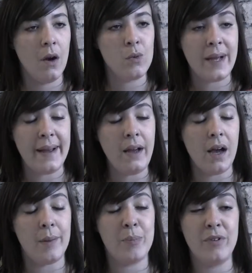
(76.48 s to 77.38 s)
Okay,
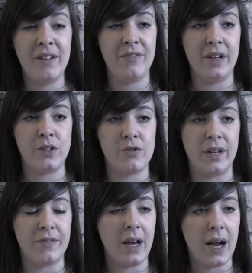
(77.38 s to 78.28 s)
a brief
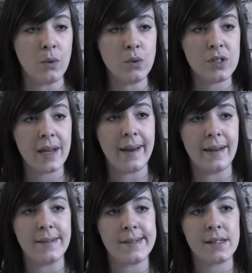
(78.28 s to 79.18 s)
history of the house
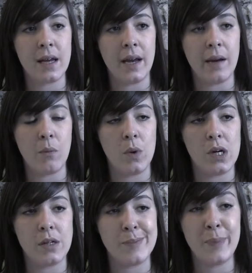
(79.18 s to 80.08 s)
is it
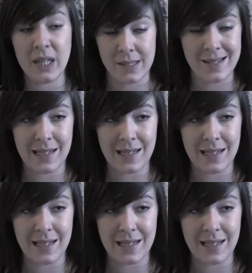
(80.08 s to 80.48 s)
was built in the